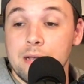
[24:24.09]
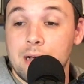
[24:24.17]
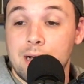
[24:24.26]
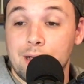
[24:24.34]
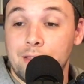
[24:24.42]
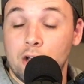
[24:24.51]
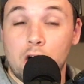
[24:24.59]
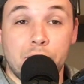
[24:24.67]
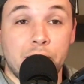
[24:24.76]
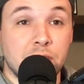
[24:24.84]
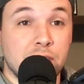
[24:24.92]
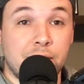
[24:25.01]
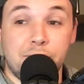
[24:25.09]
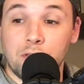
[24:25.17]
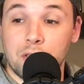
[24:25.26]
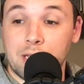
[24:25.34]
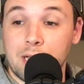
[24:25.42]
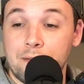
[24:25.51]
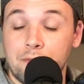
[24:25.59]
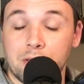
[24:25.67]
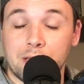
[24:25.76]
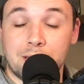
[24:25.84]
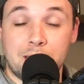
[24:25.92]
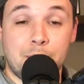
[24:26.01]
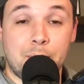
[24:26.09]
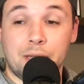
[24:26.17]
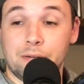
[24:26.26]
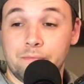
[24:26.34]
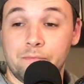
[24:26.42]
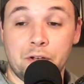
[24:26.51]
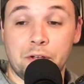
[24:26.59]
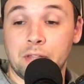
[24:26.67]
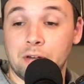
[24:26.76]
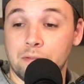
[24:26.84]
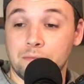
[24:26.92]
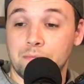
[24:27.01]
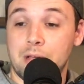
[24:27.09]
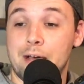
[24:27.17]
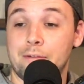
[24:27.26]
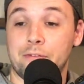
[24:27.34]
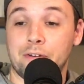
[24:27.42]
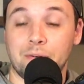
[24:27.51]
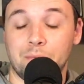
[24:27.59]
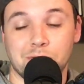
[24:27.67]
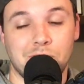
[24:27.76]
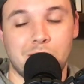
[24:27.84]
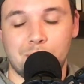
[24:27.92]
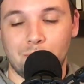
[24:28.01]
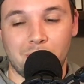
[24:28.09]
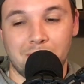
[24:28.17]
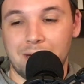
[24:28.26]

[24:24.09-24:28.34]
The offense, I feel like they made very little effort. We'll talk more.